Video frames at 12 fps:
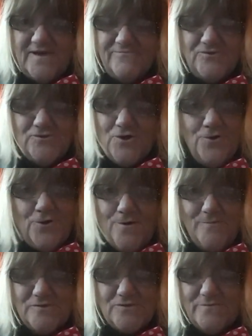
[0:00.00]
I've just got
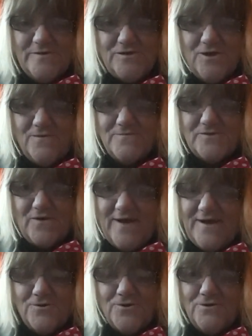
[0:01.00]
normal summer tops, so I
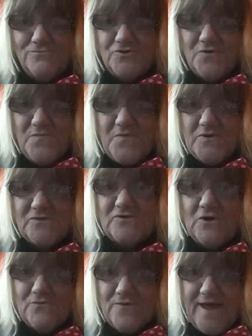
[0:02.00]
ain't got no jumpers.
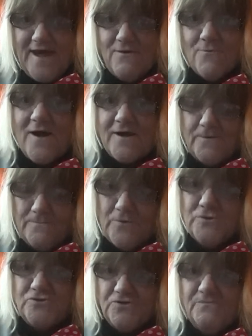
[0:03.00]
So now I can
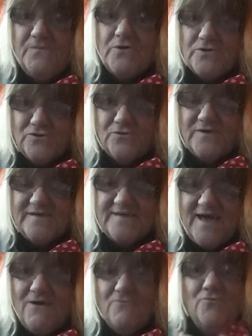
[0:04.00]
put a jumper on to go in
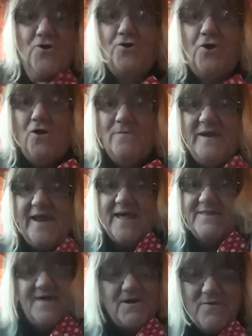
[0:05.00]
town and all my
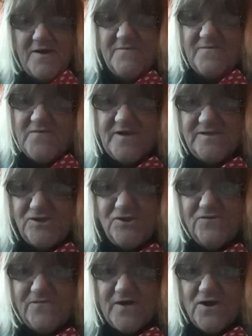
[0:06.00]
neck there won't be freezing
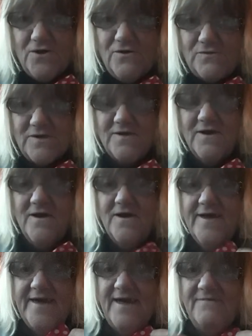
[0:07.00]
chuffing cold.
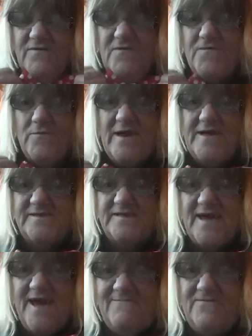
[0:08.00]
Even if I wear a
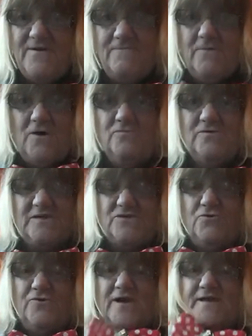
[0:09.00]
scarf and it blows, it's
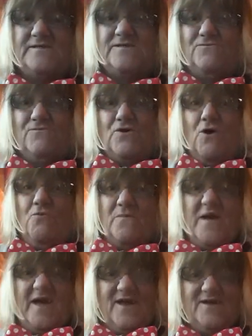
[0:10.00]
going to get some cold
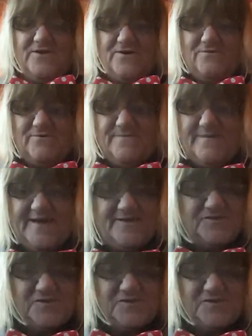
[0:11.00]
bit here, do you know what I mean?